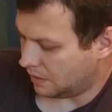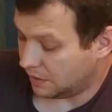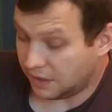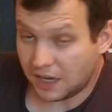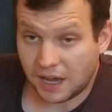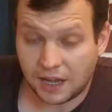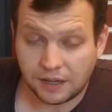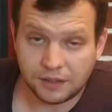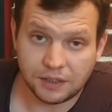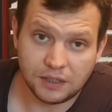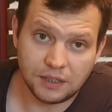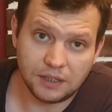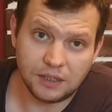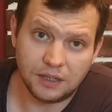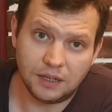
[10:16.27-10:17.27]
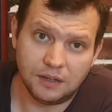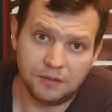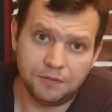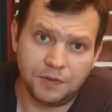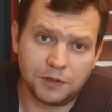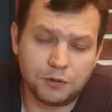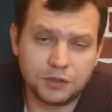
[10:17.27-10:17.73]
Yeah,
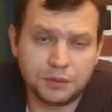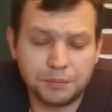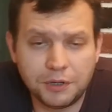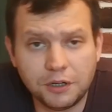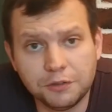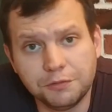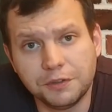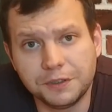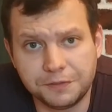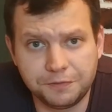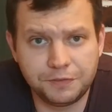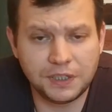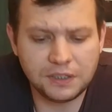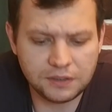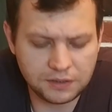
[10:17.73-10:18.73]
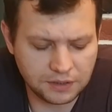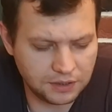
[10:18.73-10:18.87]
forgot about one thing.